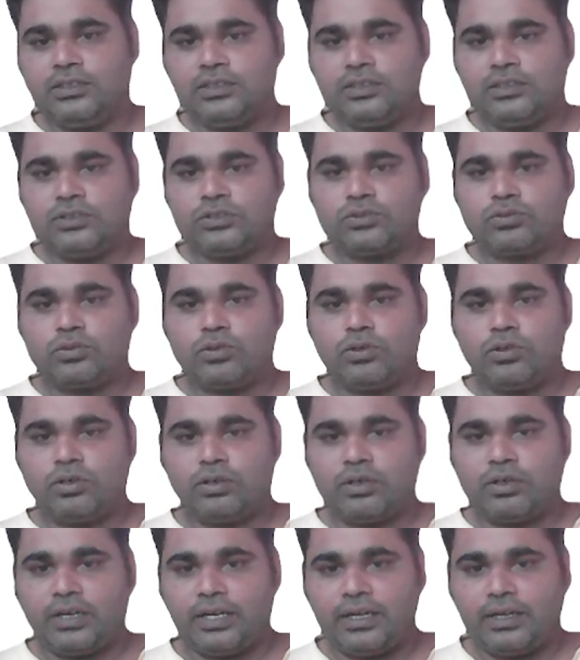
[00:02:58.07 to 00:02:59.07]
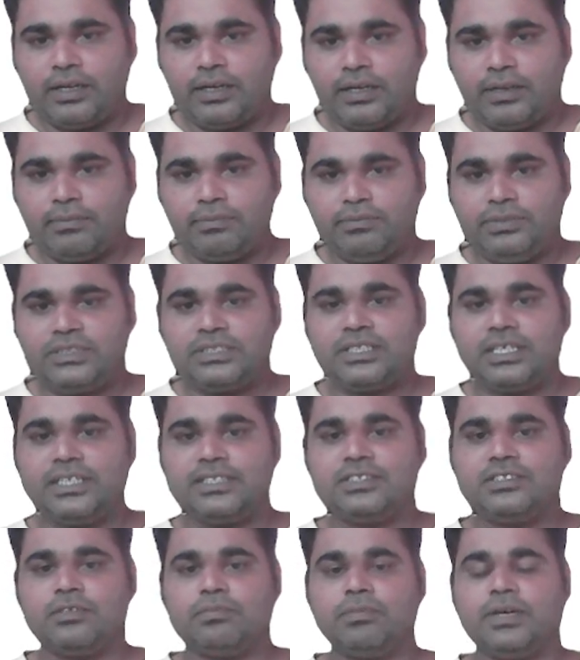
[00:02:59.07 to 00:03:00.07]
So besides
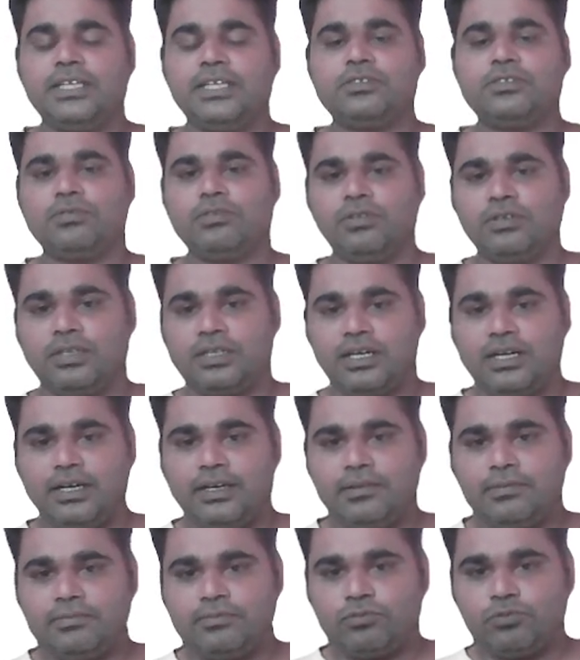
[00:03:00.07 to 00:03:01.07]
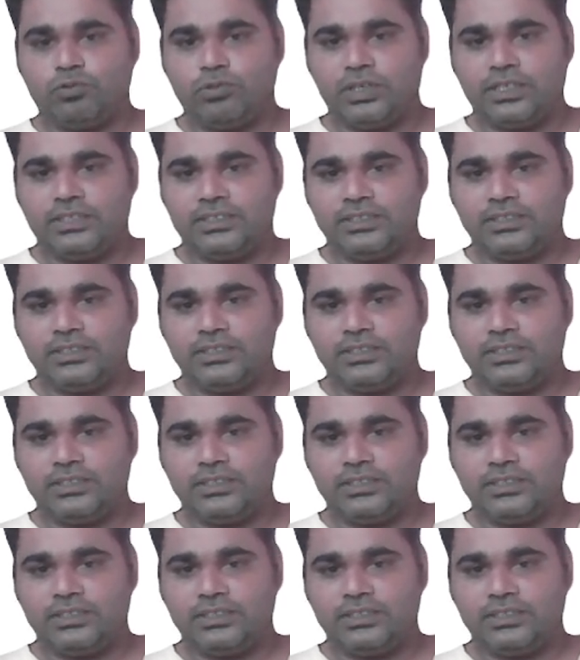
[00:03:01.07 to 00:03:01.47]
the mitochondria, one is the